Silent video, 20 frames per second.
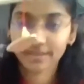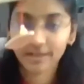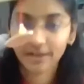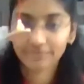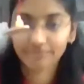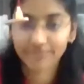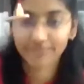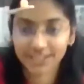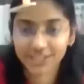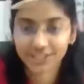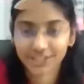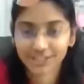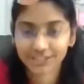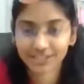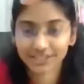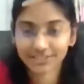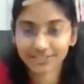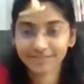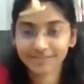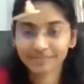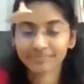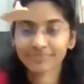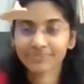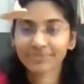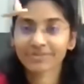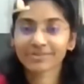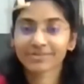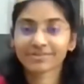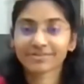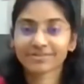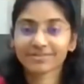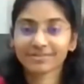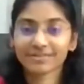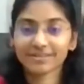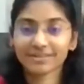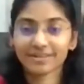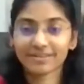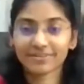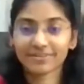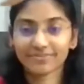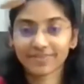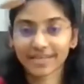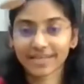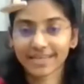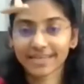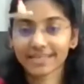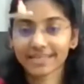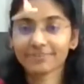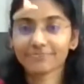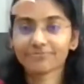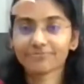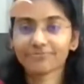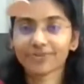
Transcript: a fish. A very